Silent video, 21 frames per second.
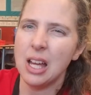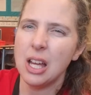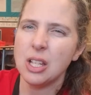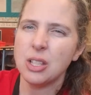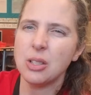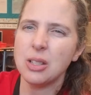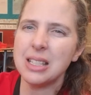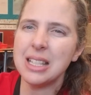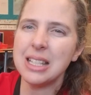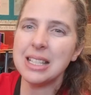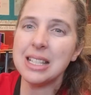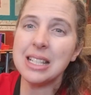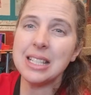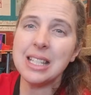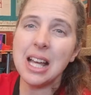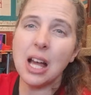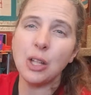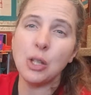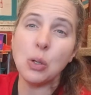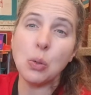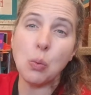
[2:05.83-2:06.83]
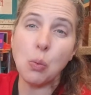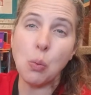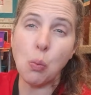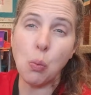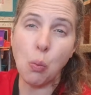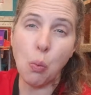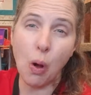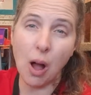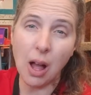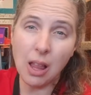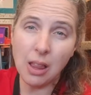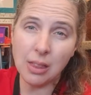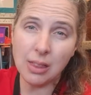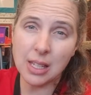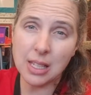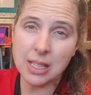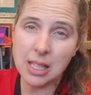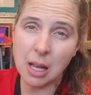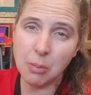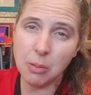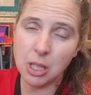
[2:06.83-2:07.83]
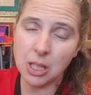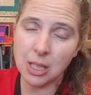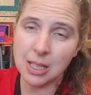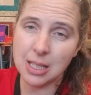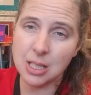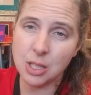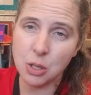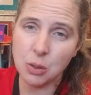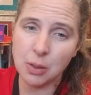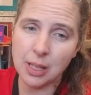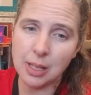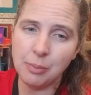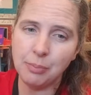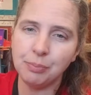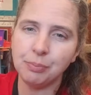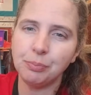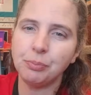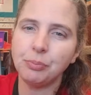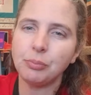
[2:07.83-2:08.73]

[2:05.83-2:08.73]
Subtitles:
So it doesn't tell you what the subject is doing,